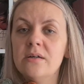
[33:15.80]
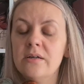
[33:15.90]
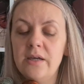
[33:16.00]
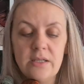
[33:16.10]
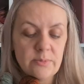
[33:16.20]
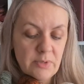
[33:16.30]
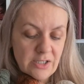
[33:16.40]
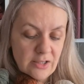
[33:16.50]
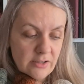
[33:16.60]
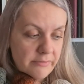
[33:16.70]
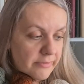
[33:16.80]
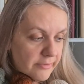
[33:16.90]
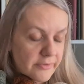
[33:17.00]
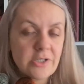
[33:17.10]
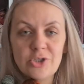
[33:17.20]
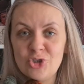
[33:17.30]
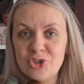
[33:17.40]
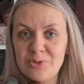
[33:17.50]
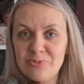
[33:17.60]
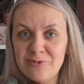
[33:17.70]
And my love, Finnish
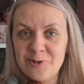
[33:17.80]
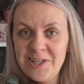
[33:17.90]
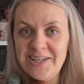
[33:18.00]
sheepwool.